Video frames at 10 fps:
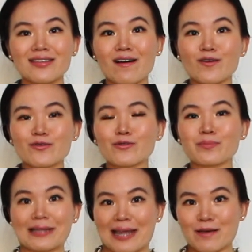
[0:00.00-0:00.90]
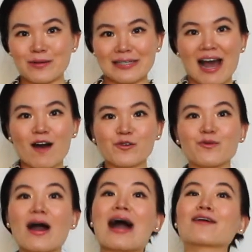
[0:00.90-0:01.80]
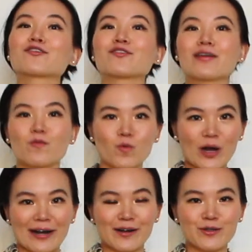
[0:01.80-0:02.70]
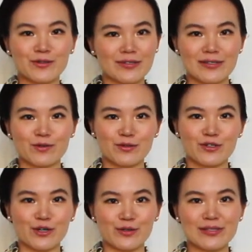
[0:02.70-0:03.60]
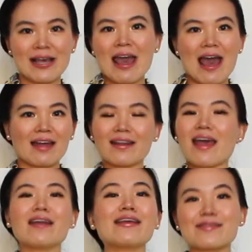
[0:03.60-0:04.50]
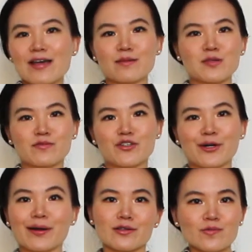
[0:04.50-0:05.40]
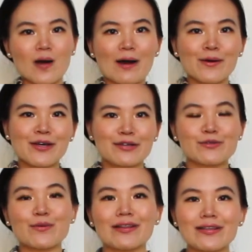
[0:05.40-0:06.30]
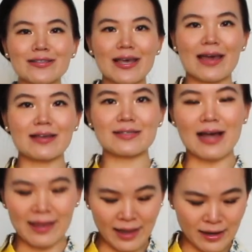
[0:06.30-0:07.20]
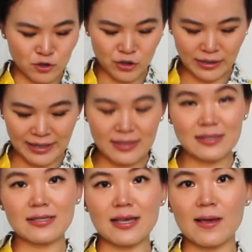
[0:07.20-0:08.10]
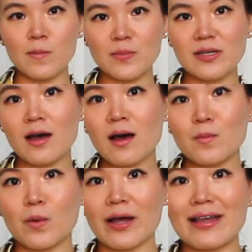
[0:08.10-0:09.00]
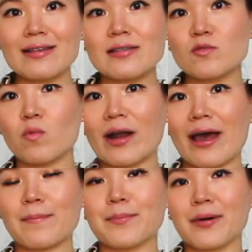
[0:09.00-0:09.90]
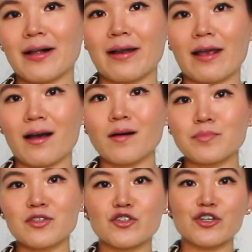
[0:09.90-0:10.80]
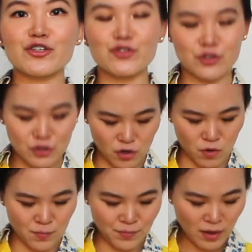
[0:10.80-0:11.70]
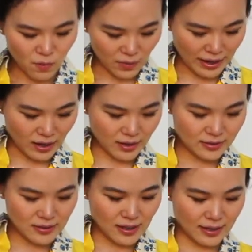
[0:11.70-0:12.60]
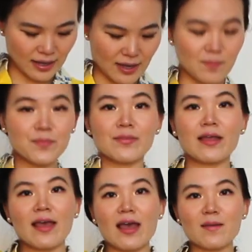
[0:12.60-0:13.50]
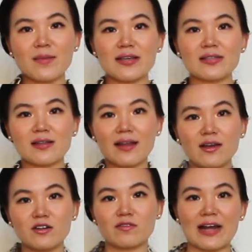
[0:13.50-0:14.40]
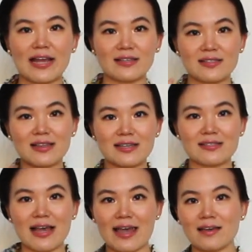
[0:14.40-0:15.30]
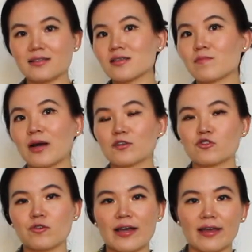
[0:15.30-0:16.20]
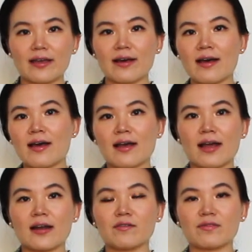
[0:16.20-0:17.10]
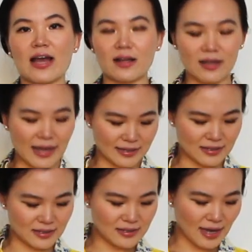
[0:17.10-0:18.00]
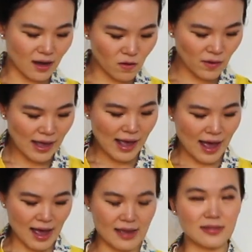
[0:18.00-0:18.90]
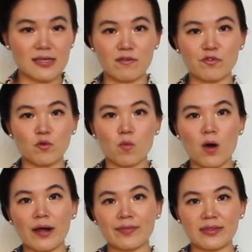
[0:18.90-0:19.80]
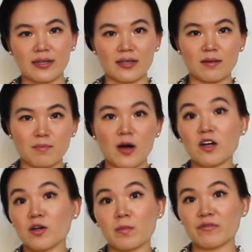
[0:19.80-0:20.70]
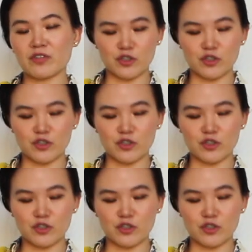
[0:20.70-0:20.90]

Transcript: to also play with how you actually wear your silk shirts and any types of shirt as well. So in this case, I actually skipped buttons when I'm buttoning up the shirt. So when I untuck it, it basically creates this asymmetric kind of neckline detail. And if you want the bottom of the